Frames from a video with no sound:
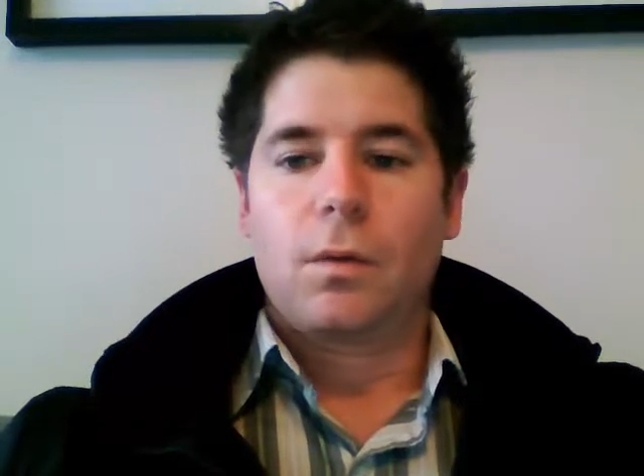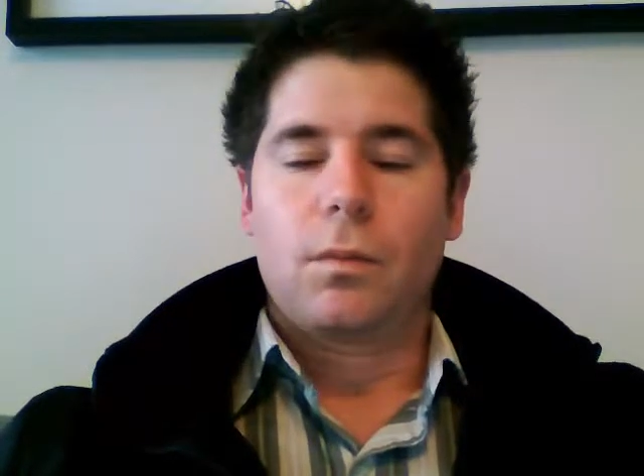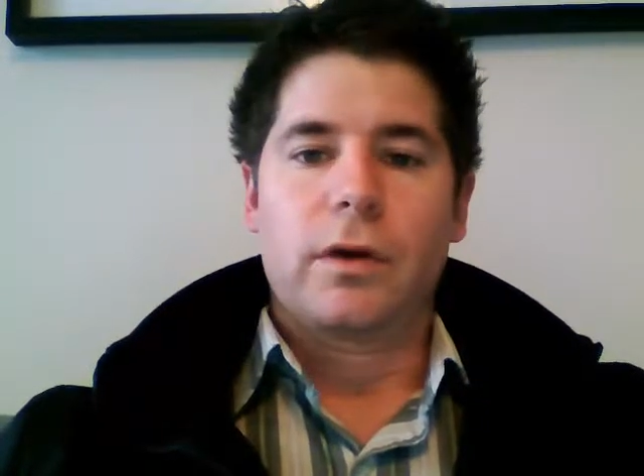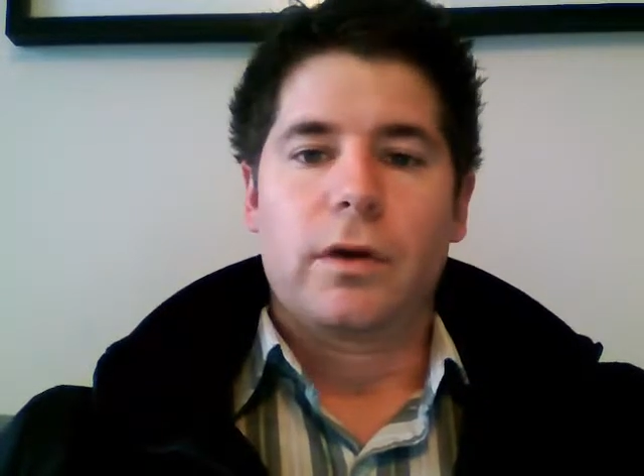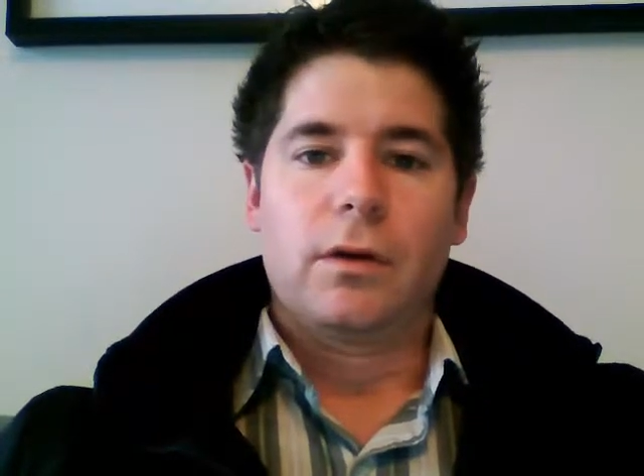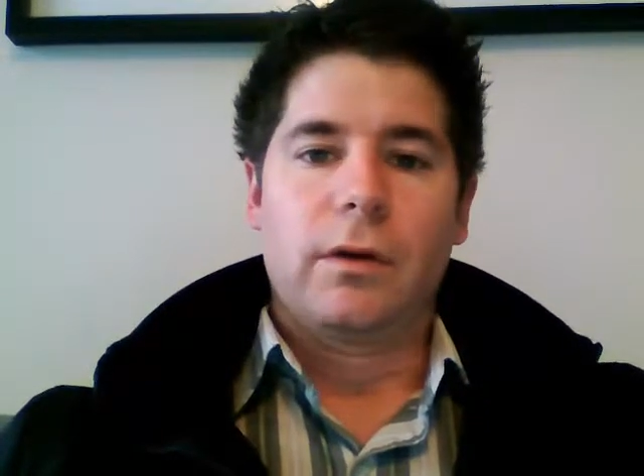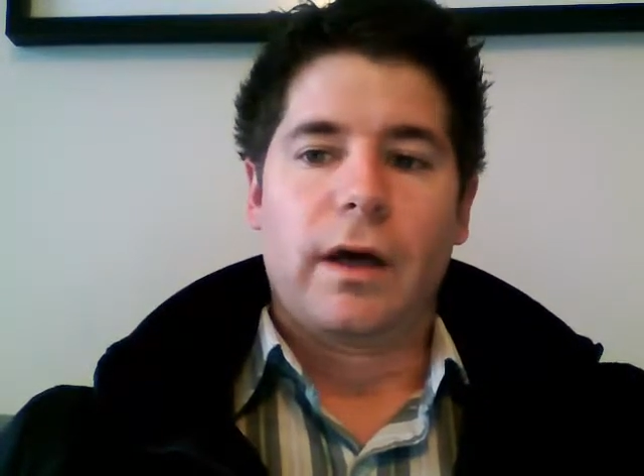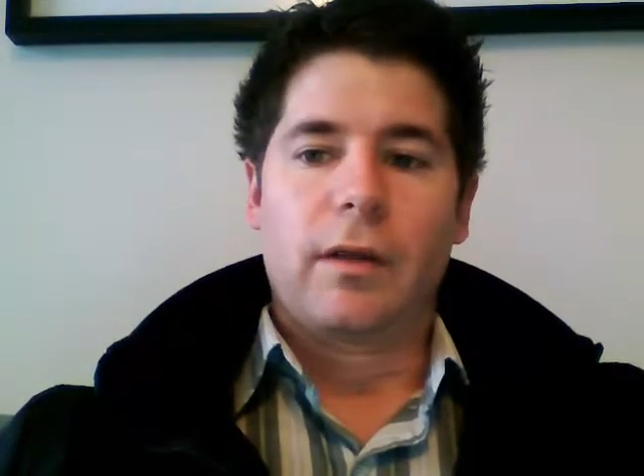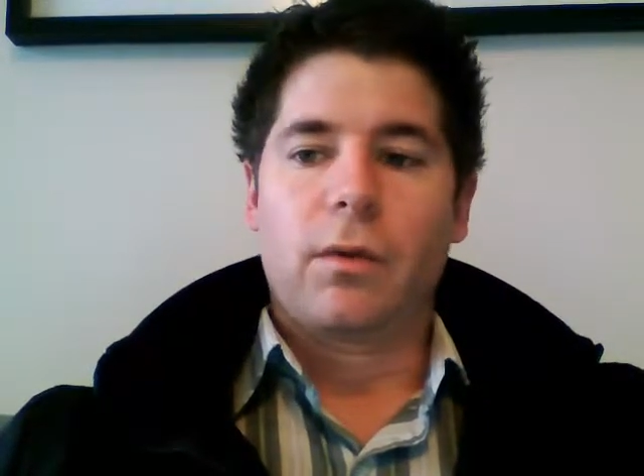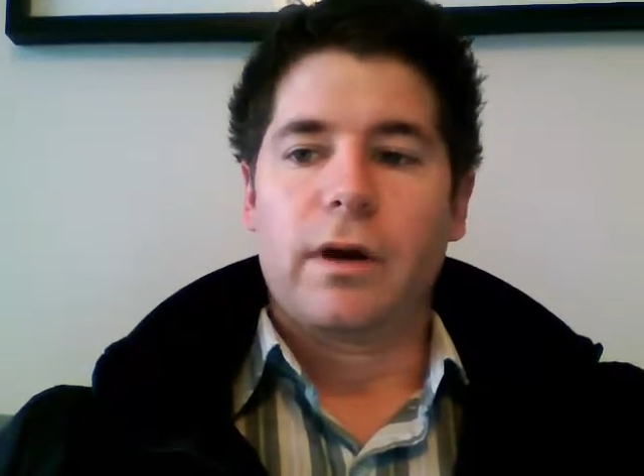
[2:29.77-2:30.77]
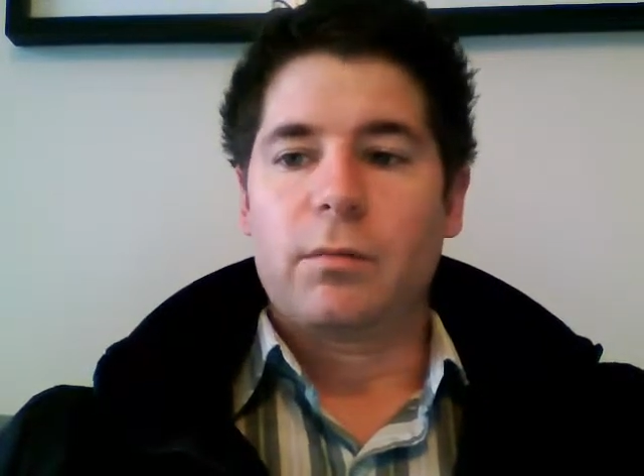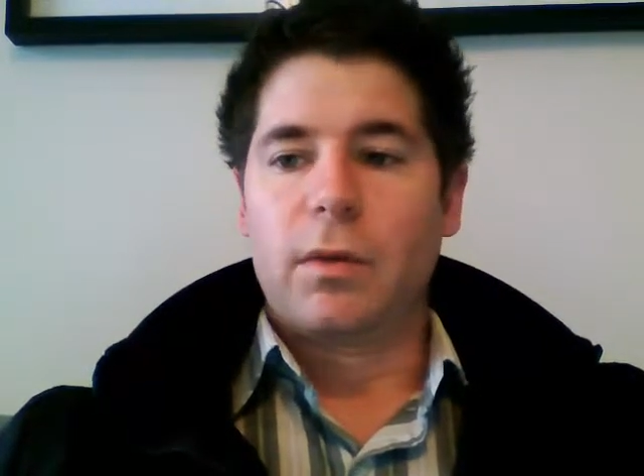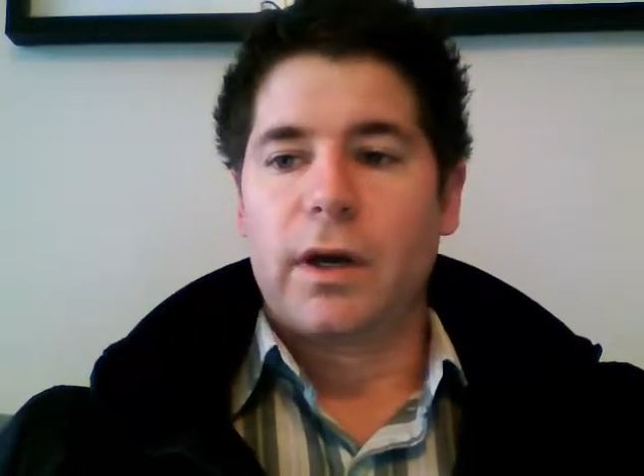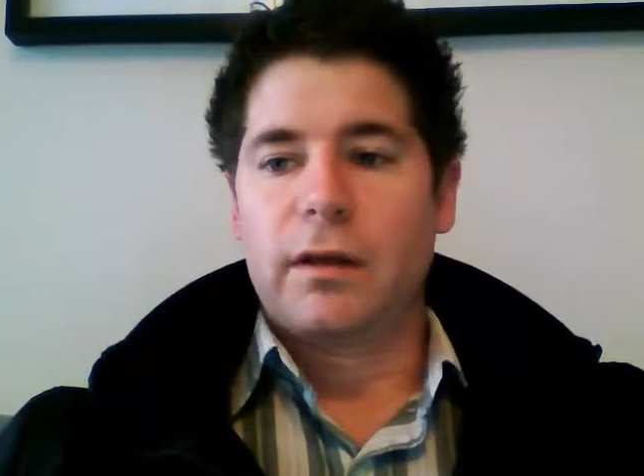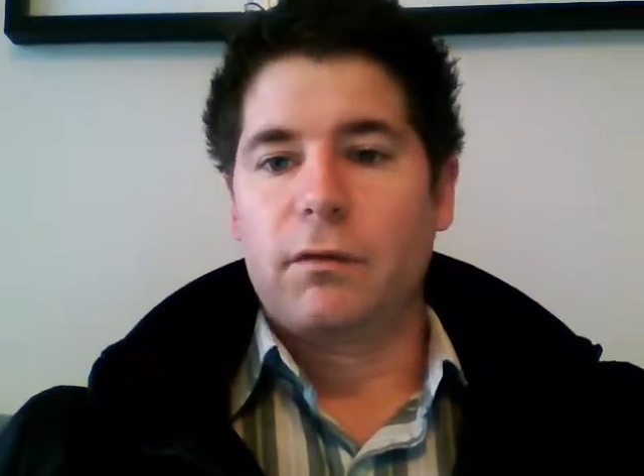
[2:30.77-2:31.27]
what you otherwise
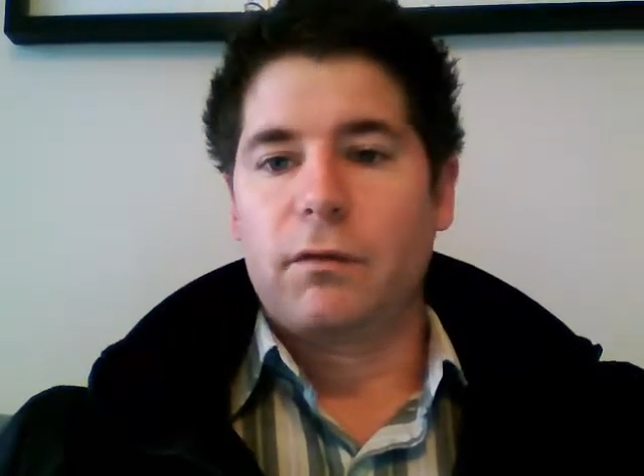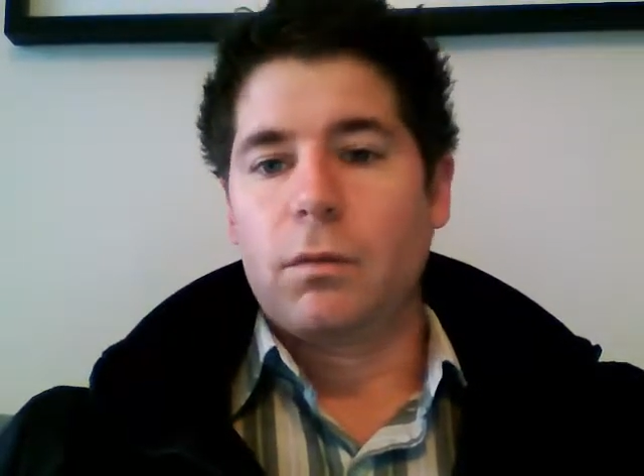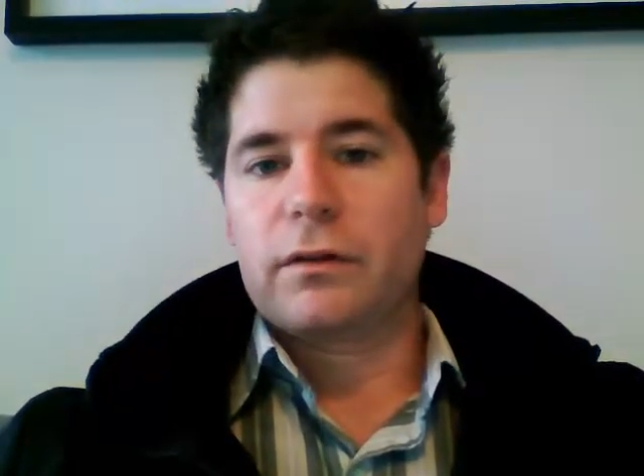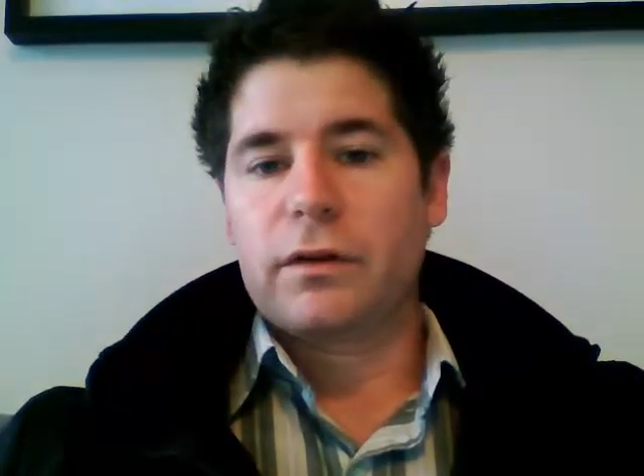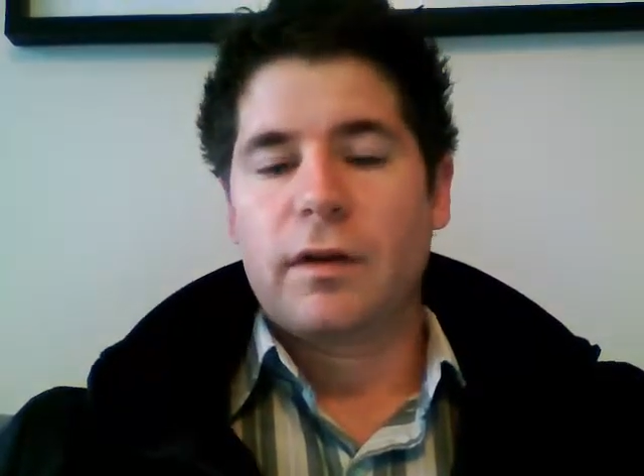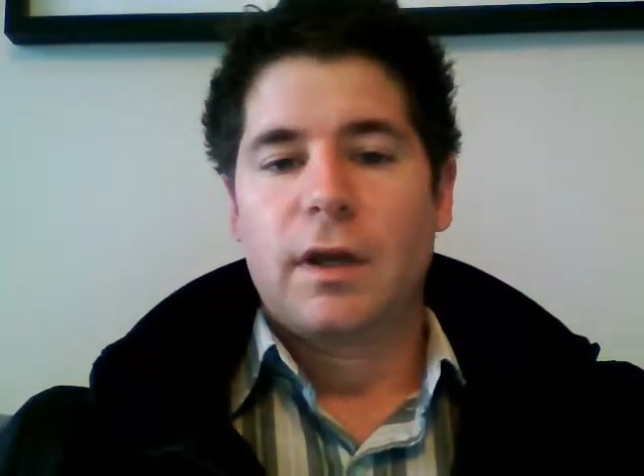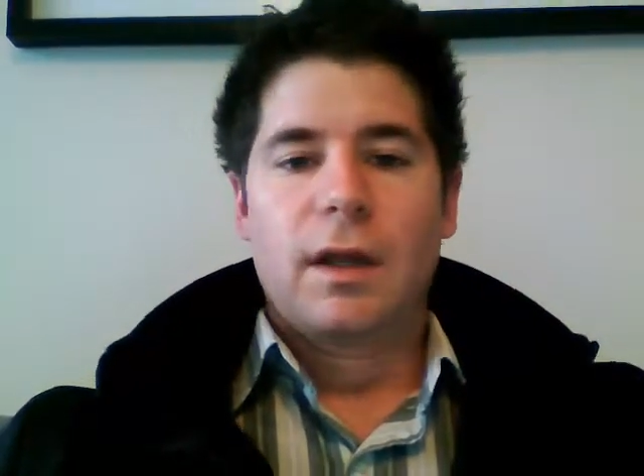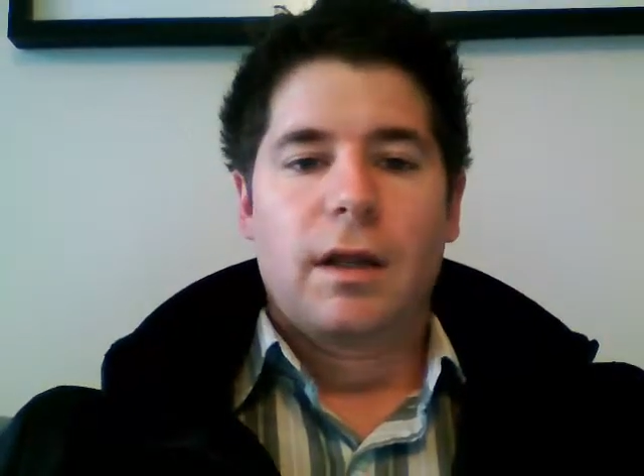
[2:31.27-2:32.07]
might have or wanted,